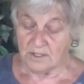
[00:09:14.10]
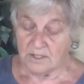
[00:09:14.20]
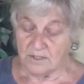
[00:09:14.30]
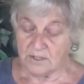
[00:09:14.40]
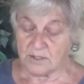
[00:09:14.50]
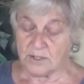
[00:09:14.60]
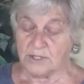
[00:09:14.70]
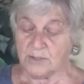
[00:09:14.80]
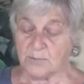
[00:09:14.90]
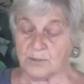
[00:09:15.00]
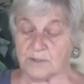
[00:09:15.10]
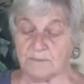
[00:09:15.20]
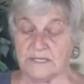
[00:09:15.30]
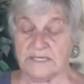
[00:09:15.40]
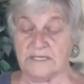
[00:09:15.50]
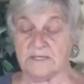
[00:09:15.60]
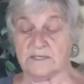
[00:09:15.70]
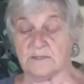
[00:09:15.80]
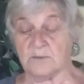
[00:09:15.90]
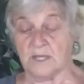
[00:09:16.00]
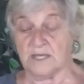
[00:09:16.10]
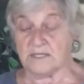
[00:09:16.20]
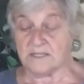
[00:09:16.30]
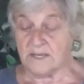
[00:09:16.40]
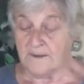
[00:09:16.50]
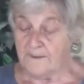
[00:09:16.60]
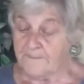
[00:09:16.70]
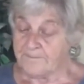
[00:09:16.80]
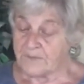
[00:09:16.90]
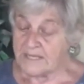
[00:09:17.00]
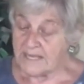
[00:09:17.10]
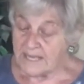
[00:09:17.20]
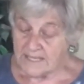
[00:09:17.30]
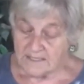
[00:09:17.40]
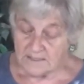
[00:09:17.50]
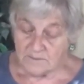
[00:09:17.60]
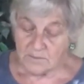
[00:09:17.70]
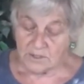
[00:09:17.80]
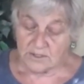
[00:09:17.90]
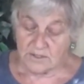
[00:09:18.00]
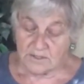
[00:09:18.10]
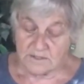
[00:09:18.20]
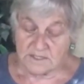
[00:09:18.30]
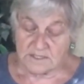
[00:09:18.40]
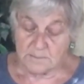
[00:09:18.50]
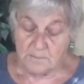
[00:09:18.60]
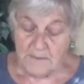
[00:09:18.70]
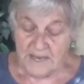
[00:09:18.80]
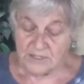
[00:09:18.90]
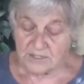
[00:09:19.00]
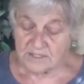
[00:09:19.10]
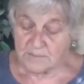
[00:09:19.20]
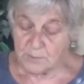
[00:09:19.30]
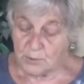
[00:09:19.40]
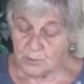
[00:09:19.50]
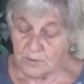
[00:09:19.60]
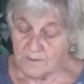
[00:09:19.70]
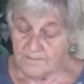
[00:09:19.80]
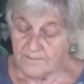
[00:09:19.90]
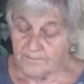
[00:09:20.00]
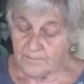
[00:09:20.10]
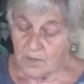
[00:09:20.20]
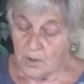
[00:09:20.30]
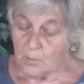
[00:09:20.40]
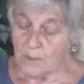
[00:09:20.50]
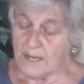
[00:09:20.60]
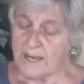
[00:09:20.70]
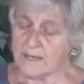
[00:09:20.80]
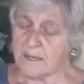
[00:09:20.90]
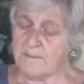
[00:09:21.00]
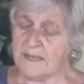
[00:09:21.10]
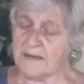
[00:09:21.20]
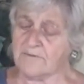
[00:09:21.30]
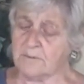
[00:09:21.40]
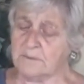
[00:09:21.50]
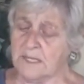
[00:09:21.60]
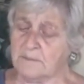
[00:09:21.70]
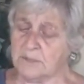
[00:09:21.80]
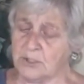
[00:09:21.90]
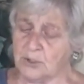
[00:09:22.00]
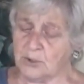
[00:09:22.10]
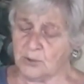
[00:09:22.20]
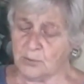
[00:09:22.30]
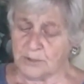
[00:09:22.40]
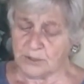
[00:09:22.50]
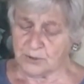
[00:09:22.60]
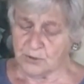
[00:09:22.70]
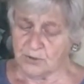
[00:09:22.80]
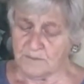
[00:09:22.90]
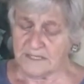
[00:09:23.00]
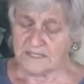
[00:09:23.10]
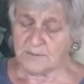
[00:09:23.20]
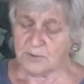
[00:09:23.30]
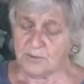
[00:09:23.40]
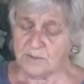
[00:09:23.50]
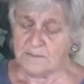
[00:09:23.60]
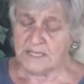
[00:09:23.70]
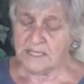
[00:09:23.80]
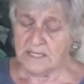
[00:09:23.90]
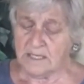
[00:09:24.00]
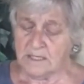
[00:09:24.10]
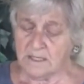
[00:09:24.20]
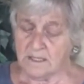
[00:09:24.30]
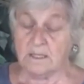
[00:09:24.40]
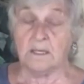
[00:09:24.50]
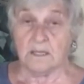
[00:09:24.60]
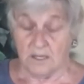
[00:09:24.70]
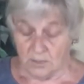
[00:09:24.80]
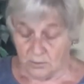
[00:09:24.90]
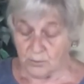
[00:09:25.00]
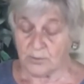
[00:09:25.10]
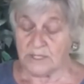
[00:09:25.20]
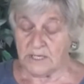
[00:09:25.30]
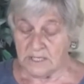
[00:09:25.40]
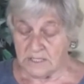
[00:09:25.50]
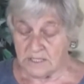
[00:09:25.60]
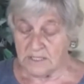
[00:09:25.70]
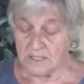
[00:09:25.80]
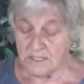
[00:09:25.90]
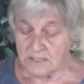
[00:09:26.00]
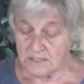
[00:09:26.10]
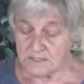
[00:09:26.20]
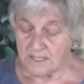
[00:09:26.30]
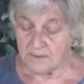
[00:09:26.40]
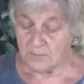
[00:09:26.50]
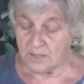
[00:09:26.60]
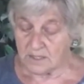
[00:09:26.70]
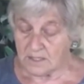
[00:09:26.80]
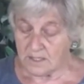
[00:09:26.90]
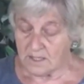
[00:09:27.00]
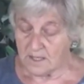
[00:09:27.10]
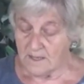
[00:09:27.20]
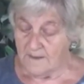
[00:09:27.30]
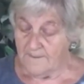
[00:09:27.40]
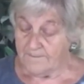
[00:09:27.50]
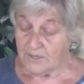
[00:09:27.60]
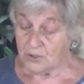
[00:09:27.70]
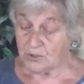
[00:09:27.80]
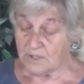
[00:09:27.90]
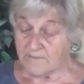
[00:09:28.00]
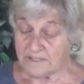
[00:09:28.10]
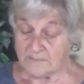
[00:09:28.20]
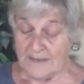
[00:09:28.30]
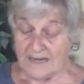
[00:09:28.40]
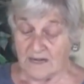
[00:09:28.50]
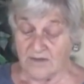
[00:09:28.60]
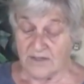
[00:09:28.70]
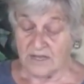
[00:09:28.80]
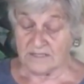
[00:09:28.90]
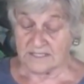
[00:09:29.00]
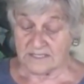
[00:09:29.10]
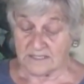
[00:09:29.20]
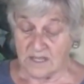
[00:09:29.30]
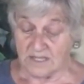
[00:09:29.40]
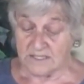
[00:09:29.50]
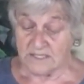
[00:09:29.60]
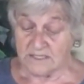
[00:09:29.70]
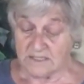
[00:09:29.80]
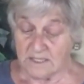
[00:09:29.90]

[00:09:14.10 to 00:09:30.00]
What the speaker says: The stranger put the money in his suitcase. He handed Mutka the magic spoon. When I come back from Lublin, you'll return my spoon to me? Agreed, said Motke. Then you'll give us back our 1,000 zlotys?